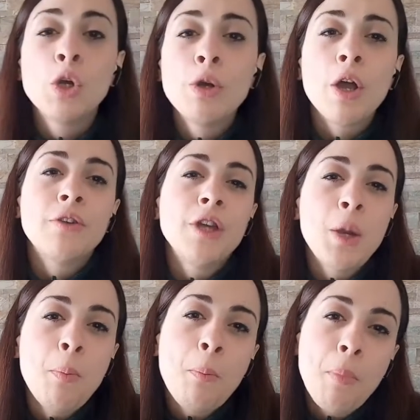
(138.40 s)

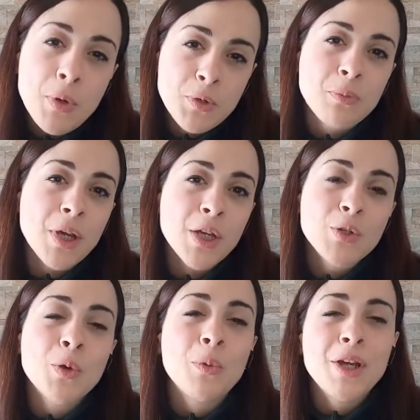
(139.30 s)
Curiosity pushed me
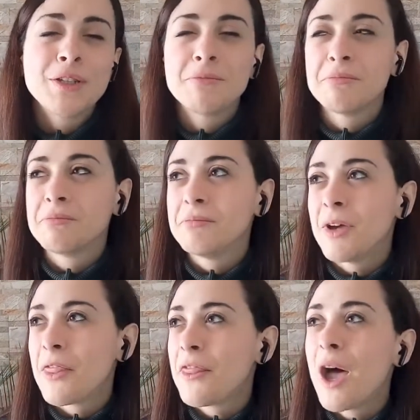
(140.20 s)
to read
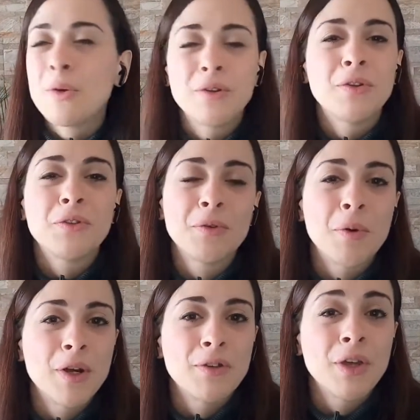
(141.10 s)
1,000
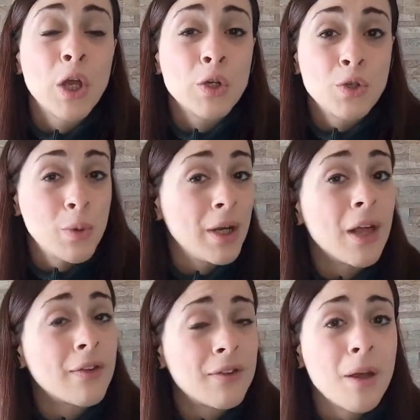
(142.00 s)
stories during
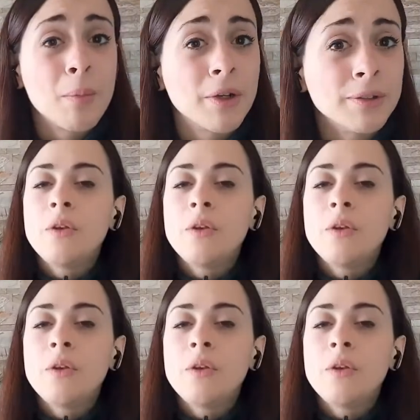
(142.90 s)
that summer.